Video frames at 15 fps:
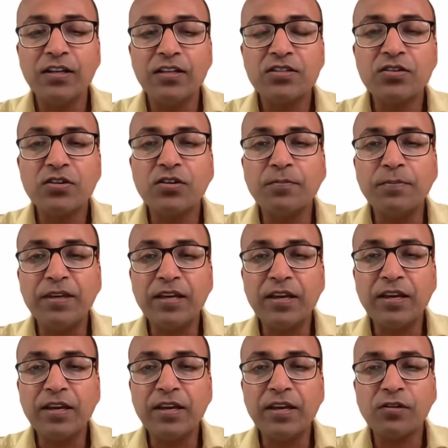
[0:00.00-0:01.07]
So be
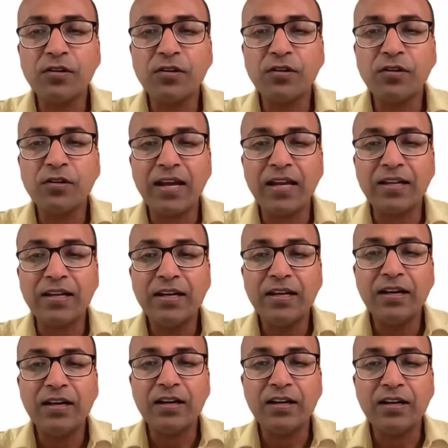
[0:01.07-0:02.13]
careful on that
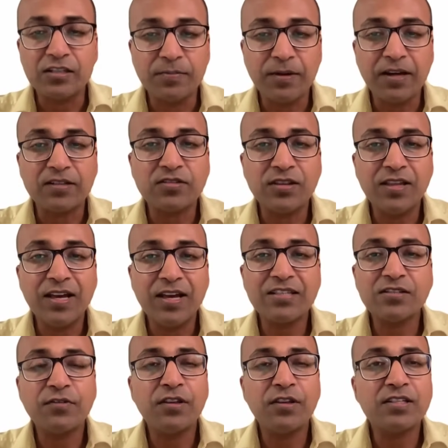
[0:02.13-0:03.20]
respect. So
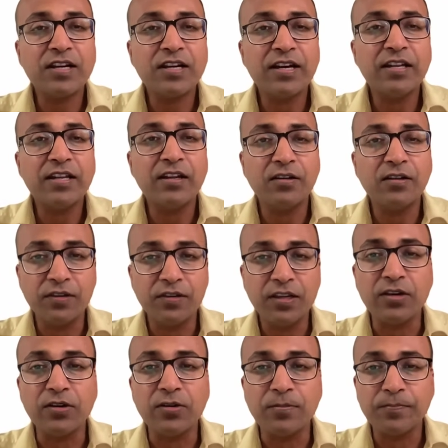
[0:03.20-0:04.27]
that's for the sign of
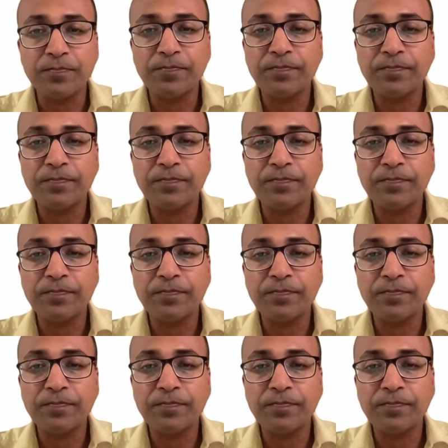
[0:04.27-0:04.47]
Leo.